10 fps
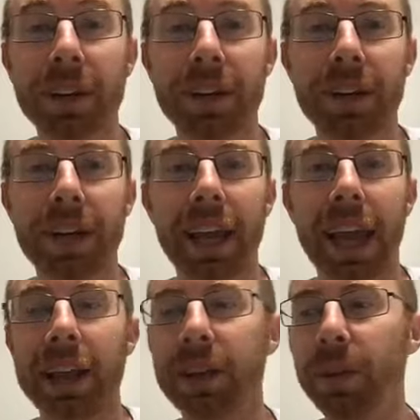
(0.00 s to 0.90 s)
it,
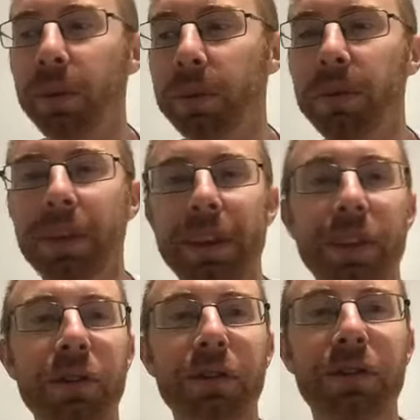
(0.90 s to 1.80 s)
and you
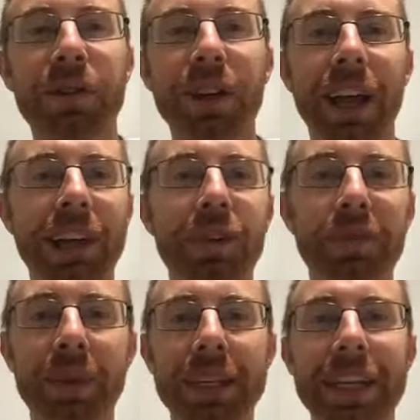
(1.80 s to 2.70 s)
feel like
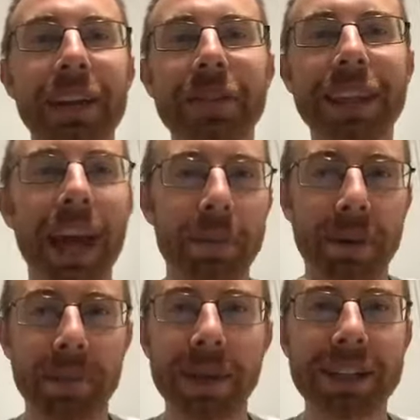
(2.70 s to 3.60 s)
you've been given that
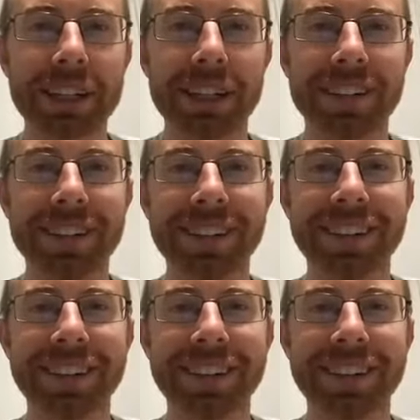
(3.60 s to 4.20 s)
permission,